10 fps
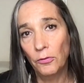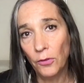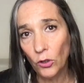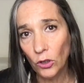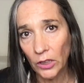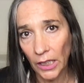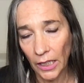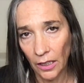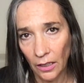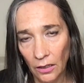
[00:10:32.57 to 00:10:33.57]
full
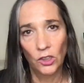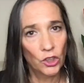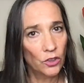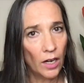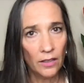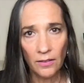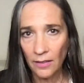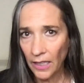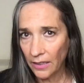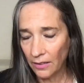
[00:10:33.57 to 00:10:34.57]
year
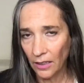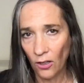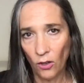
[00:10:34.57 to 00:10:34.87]
translating